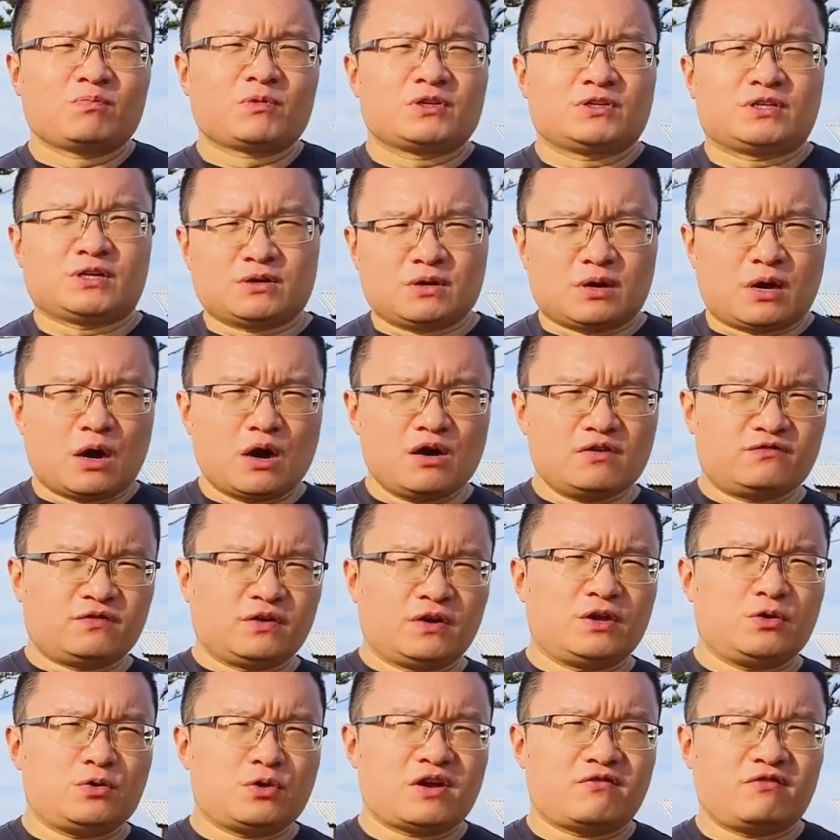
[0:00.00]
So
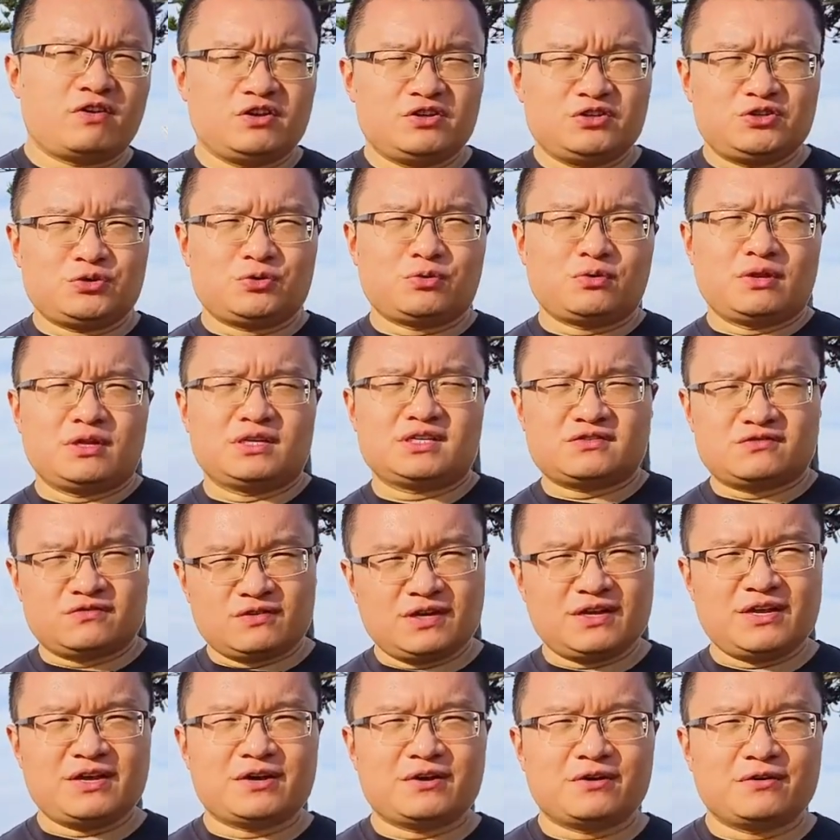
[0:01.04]
hopefully you have enjoyed this
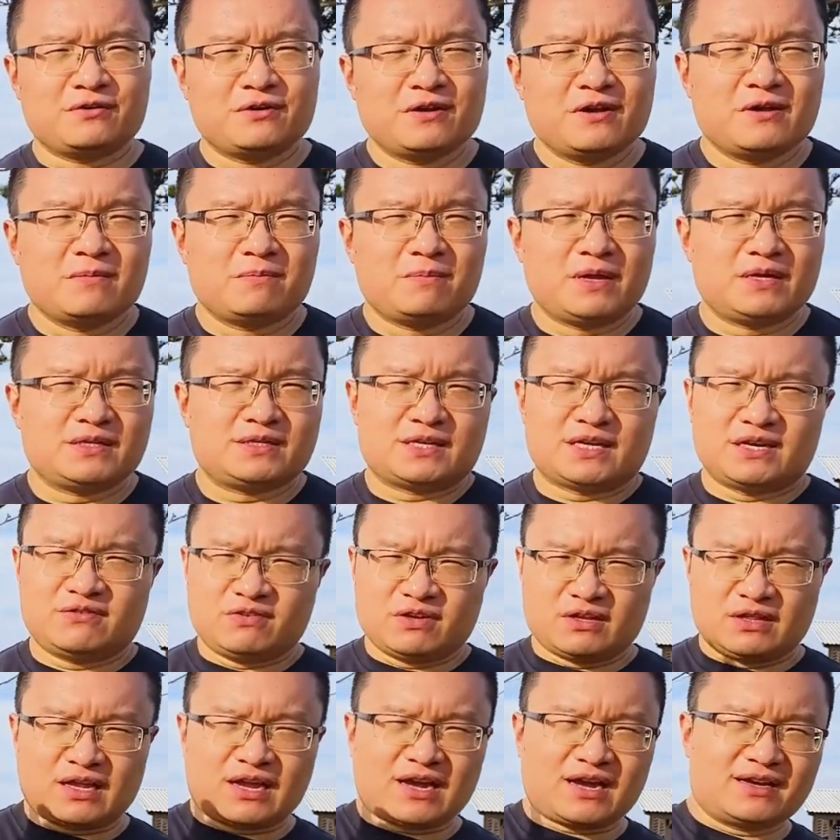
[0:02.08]
video. Please give
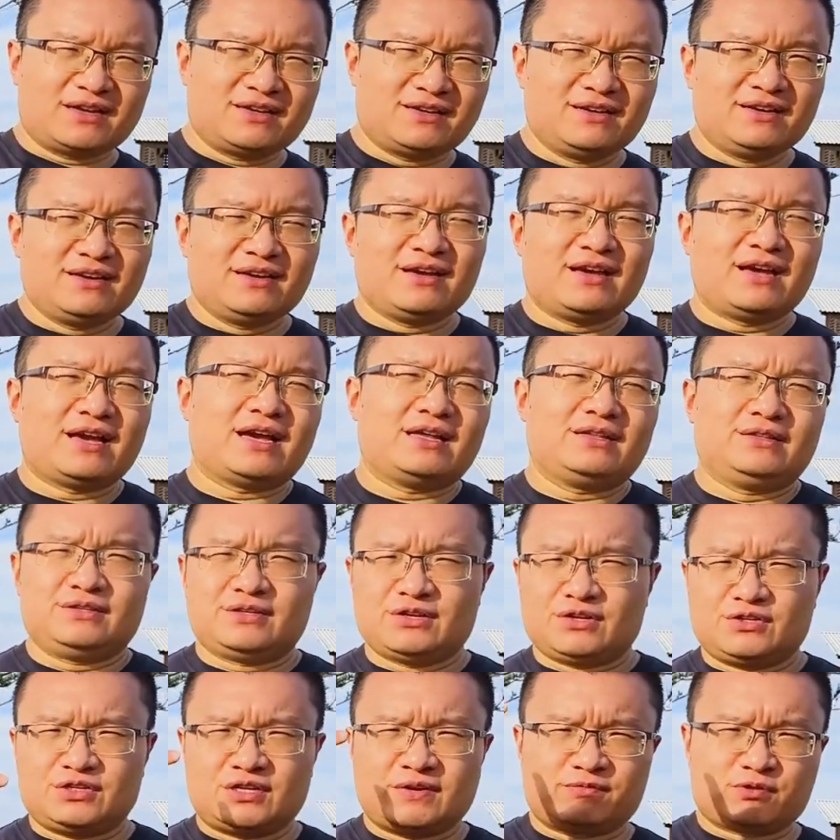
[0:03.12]
it a like and
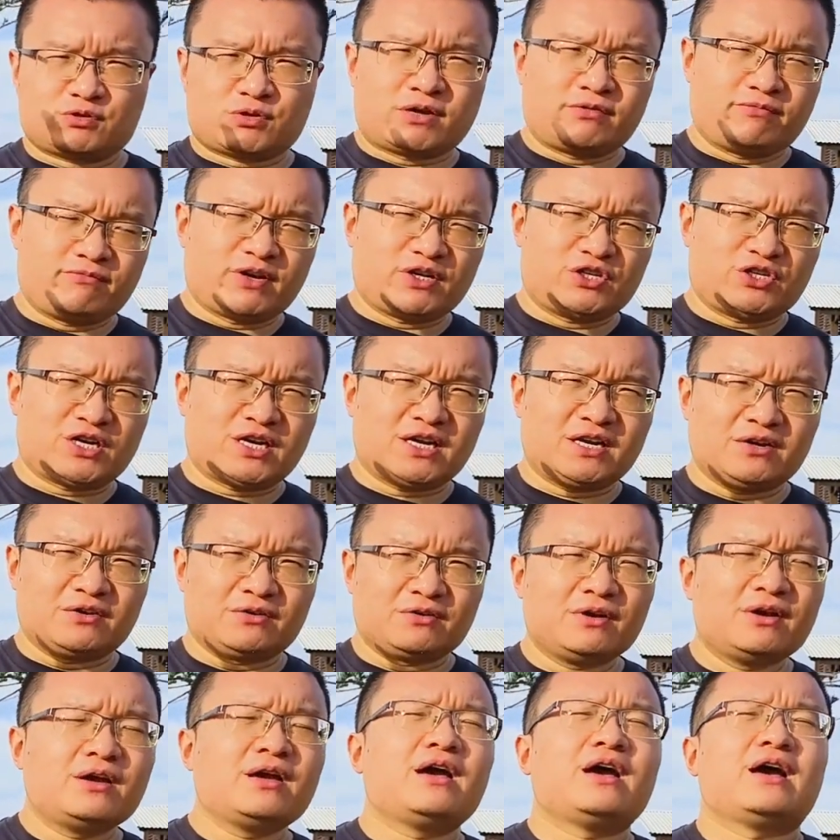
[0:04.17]
subscribe to my
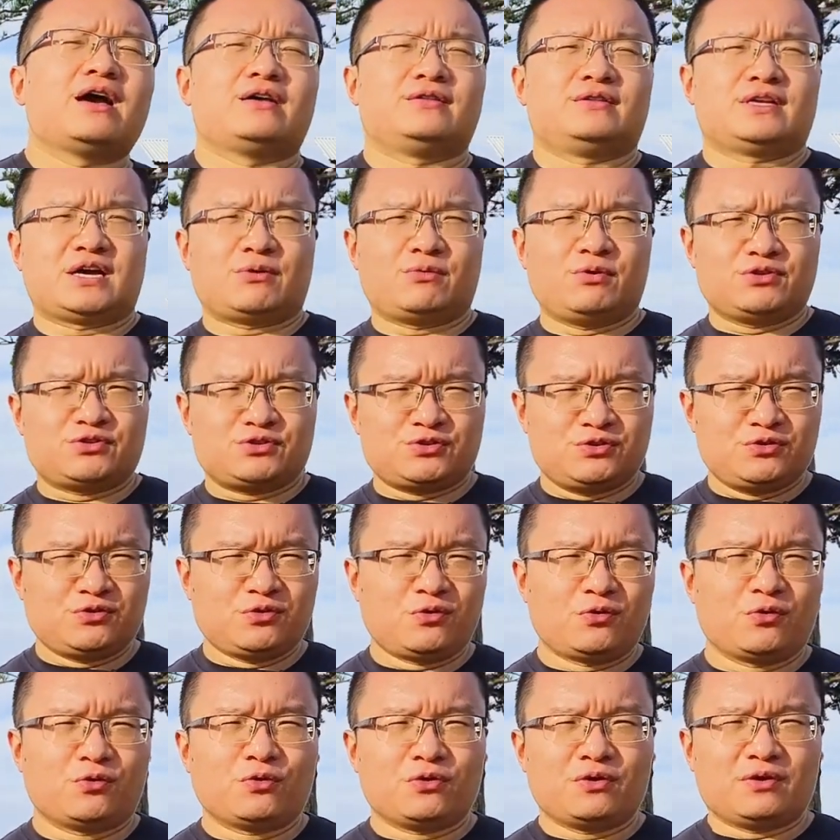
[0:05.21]
channel. And I will see you
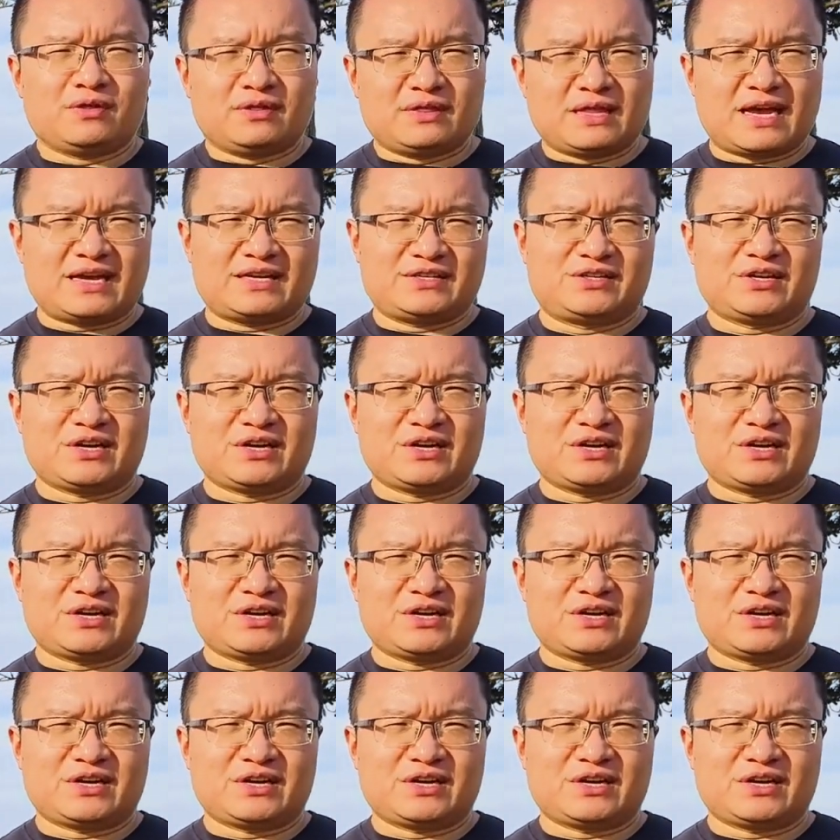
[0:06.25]
all next